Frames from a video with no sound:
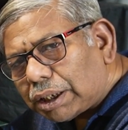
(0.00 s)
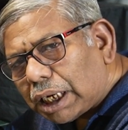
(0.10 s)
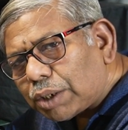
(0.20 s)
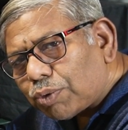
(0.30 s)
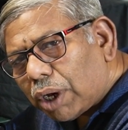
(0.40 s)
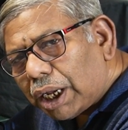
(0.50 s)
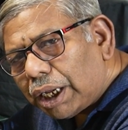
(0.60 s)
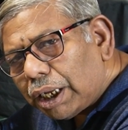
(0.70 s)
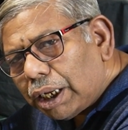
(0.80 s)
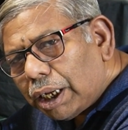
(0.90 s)
That's why
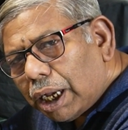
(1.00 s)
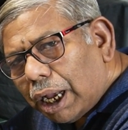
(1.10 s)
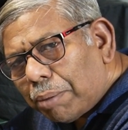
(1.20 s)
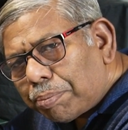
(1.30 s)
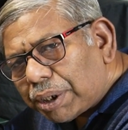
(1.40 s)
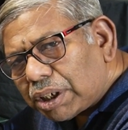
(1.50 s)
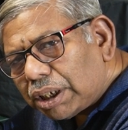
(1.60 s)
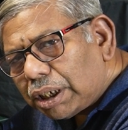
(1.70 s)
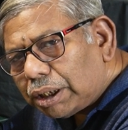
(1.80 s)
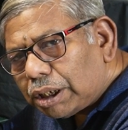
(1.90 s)
I am
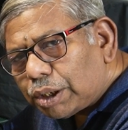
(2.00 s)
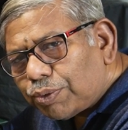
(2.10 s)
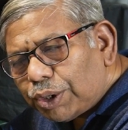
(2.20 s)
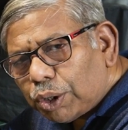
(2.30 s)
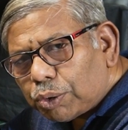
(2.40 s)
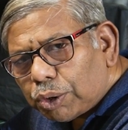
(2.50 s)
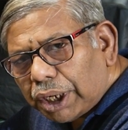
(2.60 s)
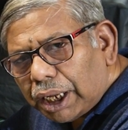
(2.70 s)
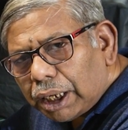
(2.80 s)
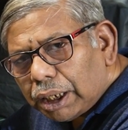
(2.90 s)
presenting this video
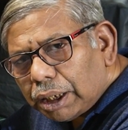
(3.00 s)
today